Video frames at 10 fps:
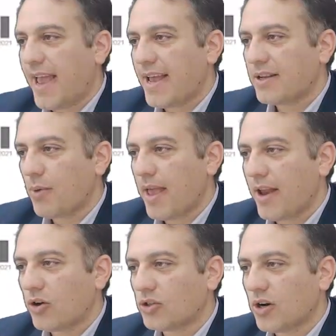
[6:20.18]
and my
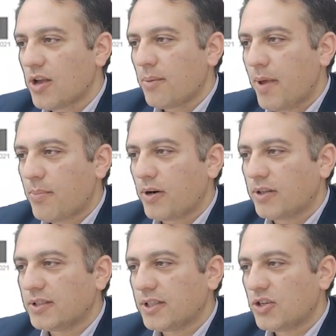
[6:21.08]
another paper
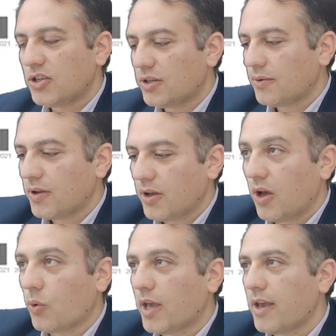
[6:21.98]
is here.
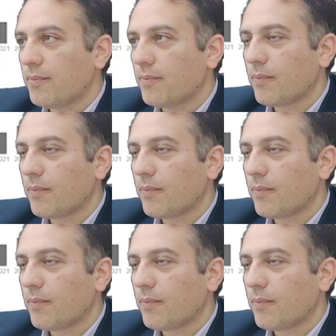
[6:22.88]
Okay,